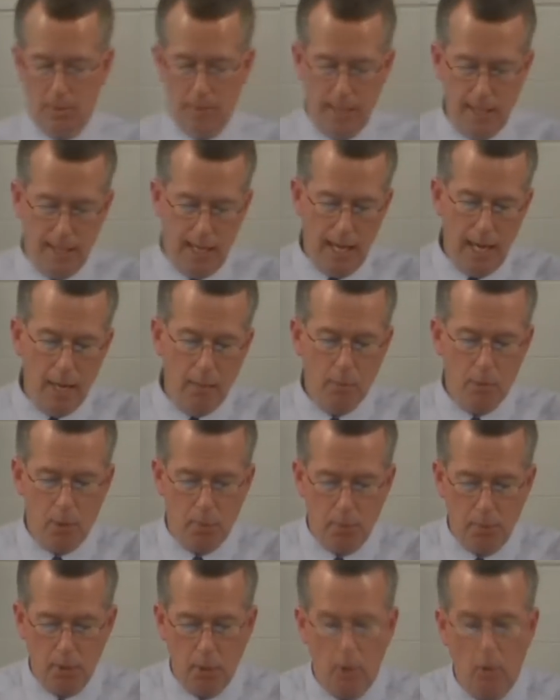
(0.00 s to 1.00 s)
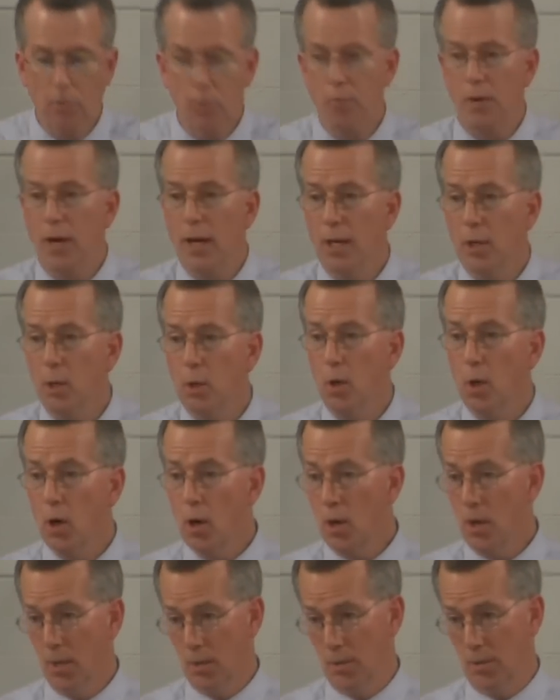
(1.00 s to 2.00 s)
He came to purify your
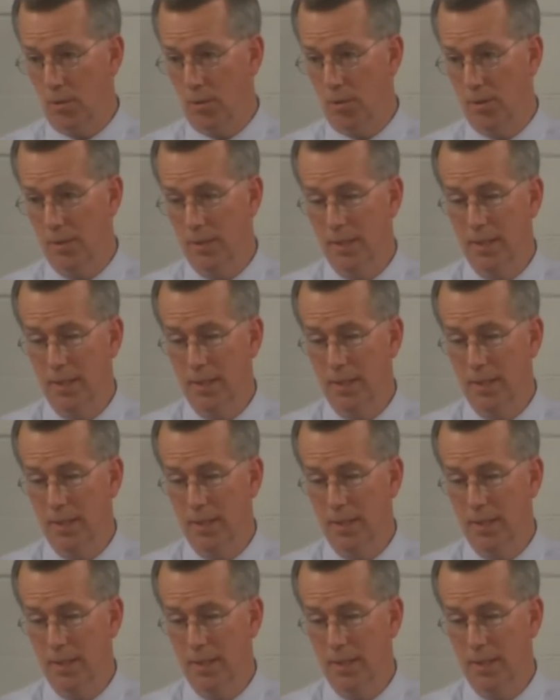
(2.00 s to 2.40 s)
hearts.